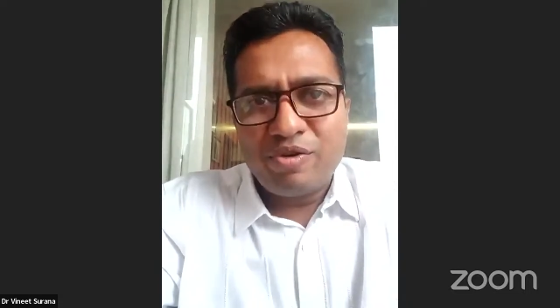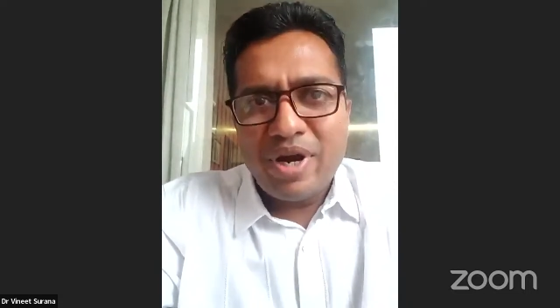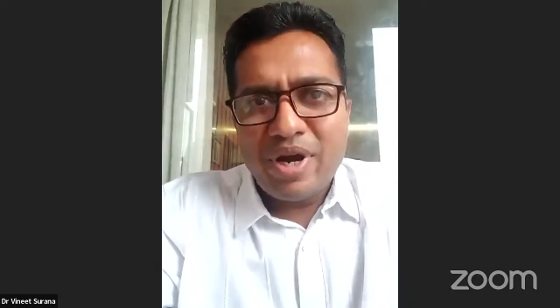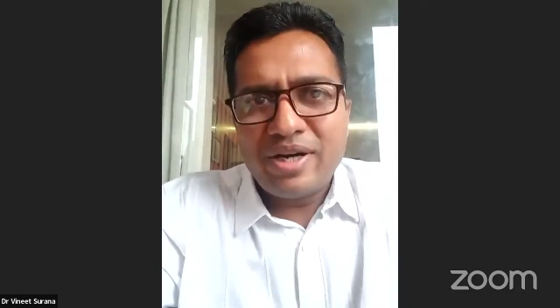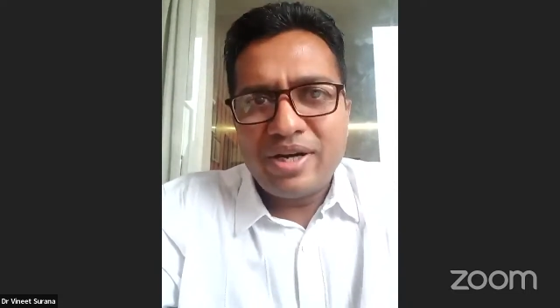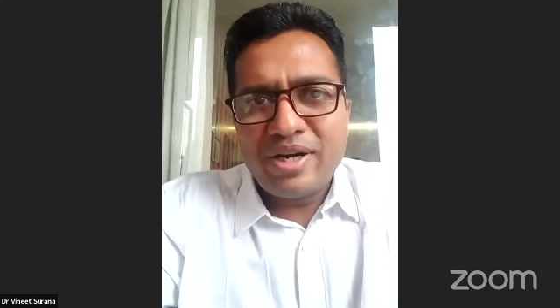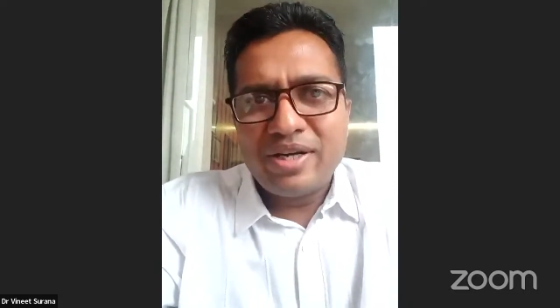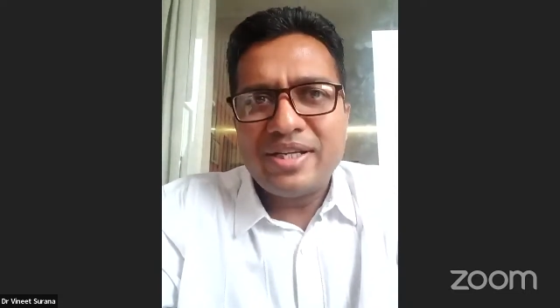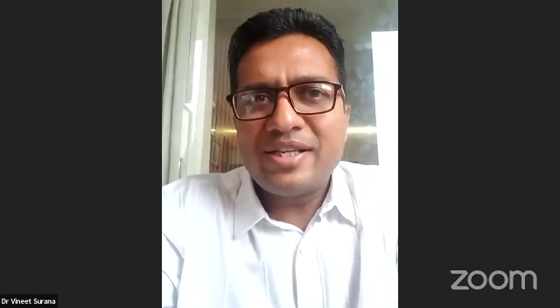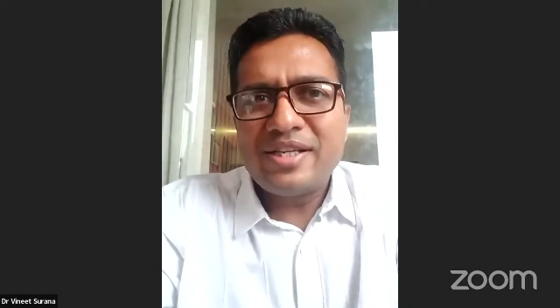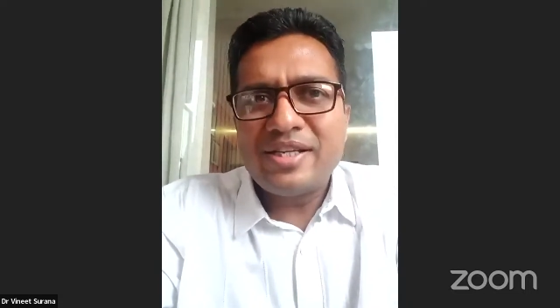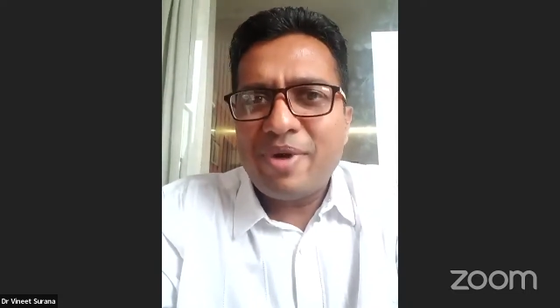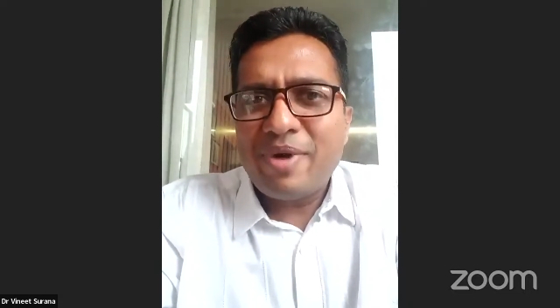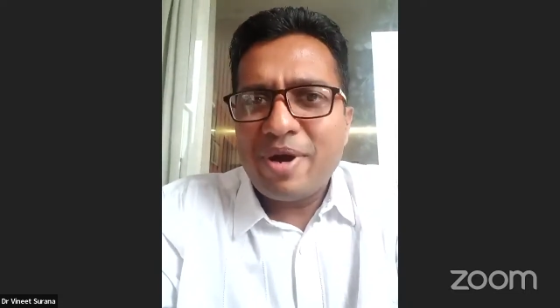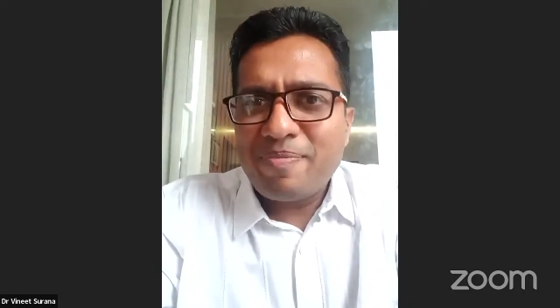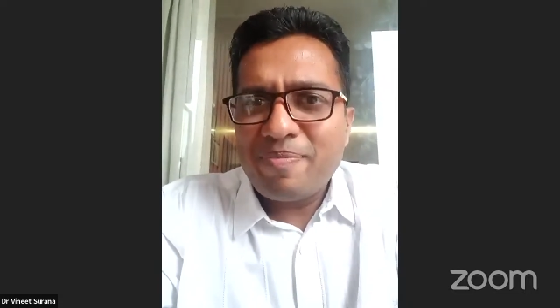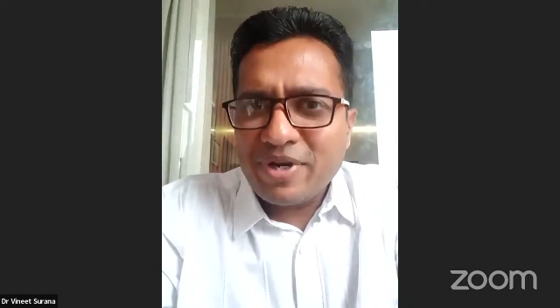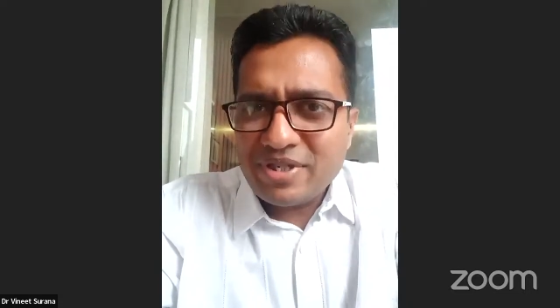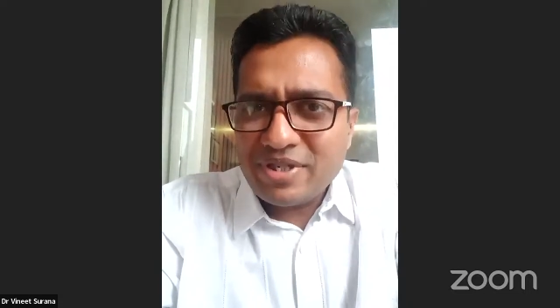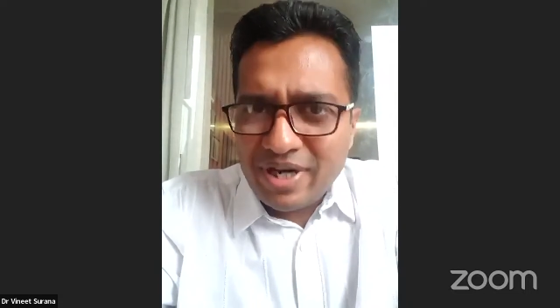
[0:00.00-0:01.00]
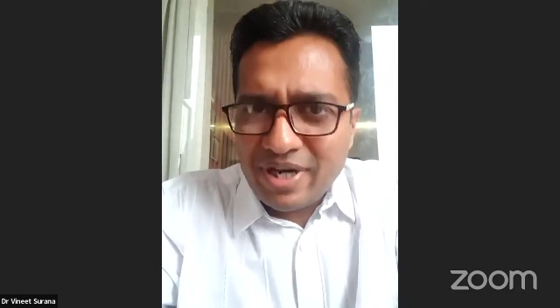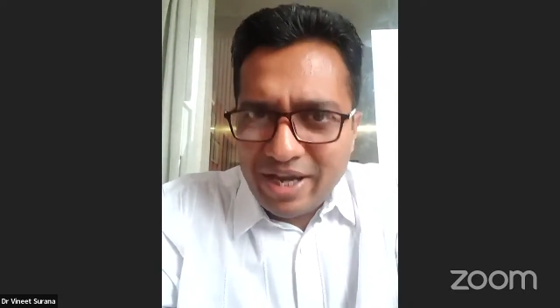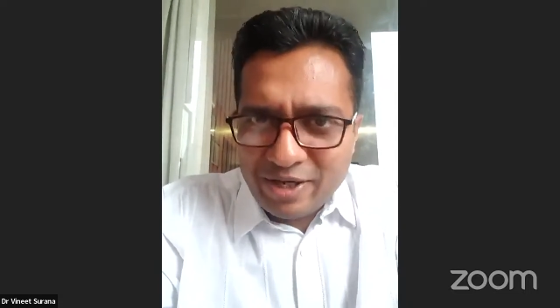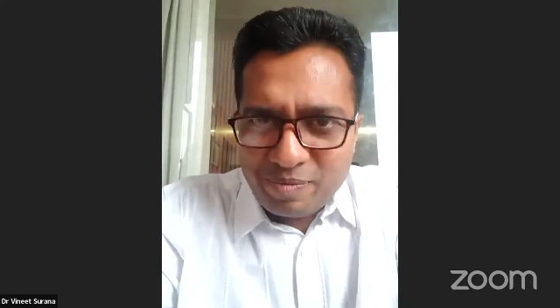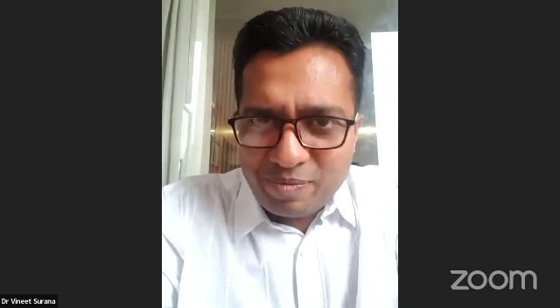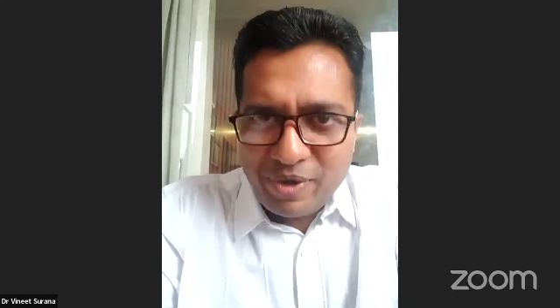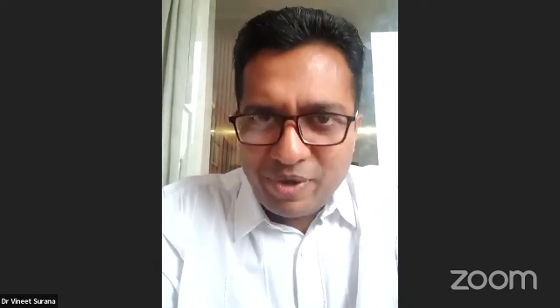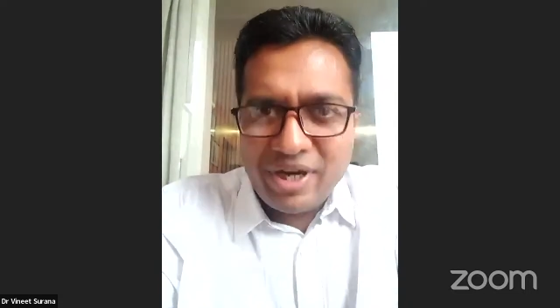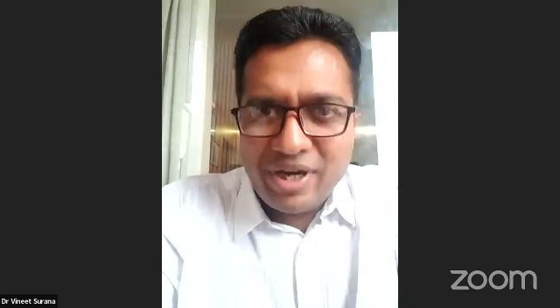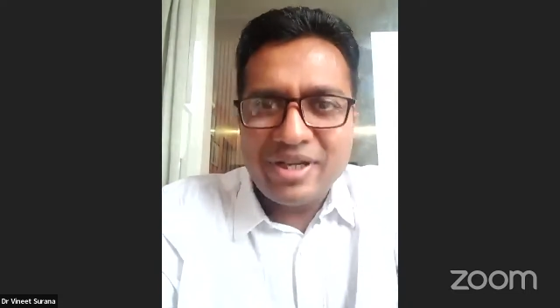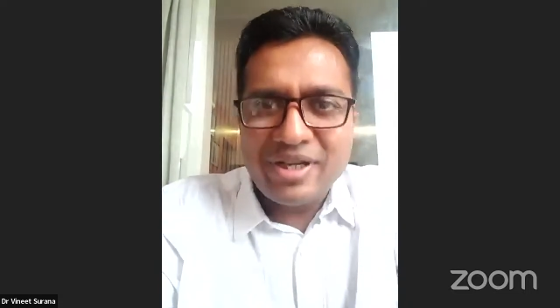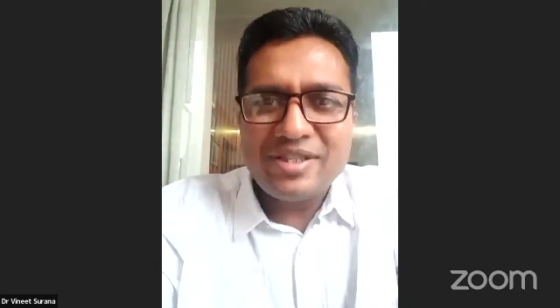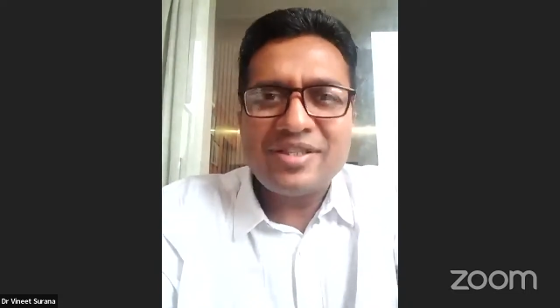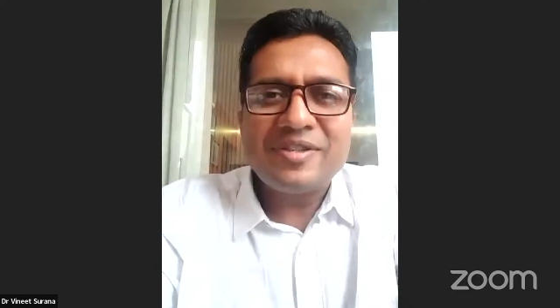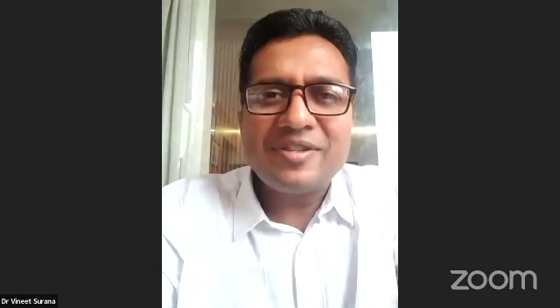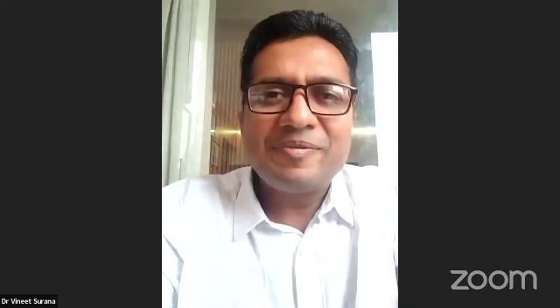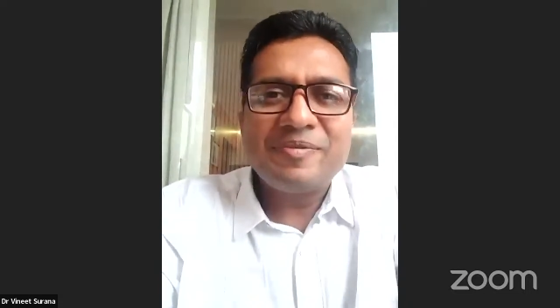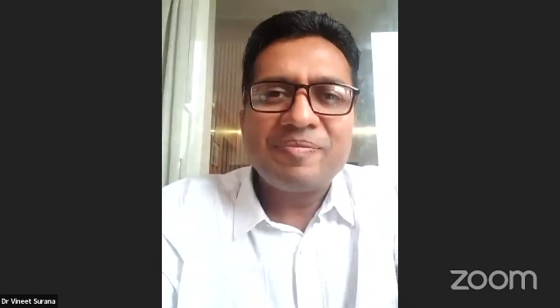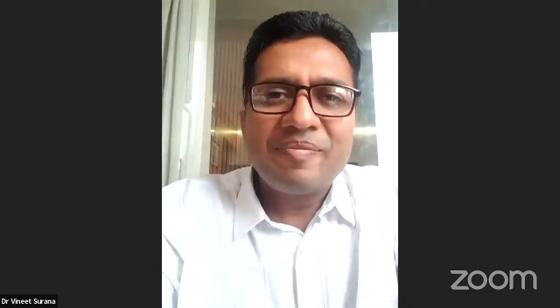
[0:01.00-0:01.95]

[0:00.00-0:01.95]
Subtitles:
and this is my personal experience,